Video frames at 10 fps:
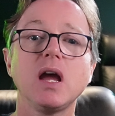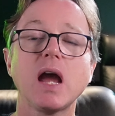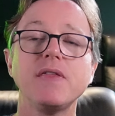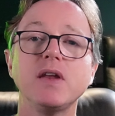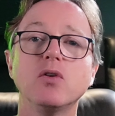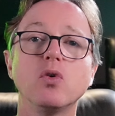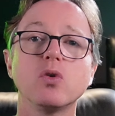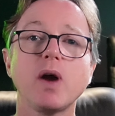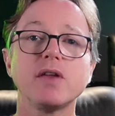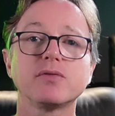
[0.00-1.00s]
and then all the
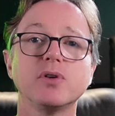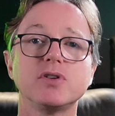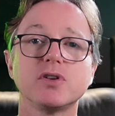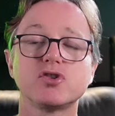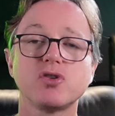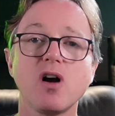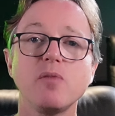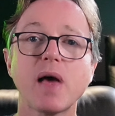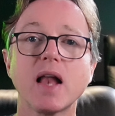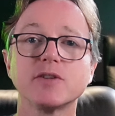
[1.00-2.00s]
way through to the trial
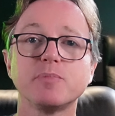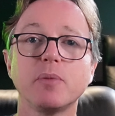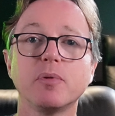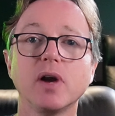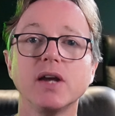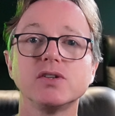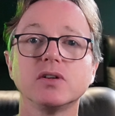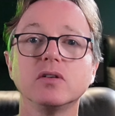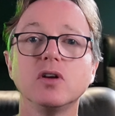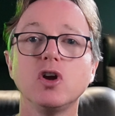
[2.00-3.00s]
balance
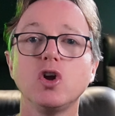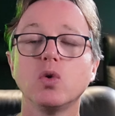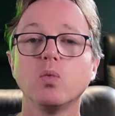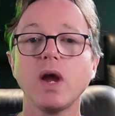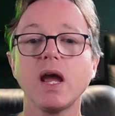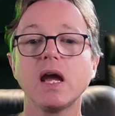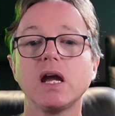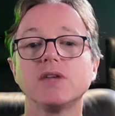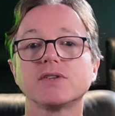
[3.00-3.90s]
preparation, where it's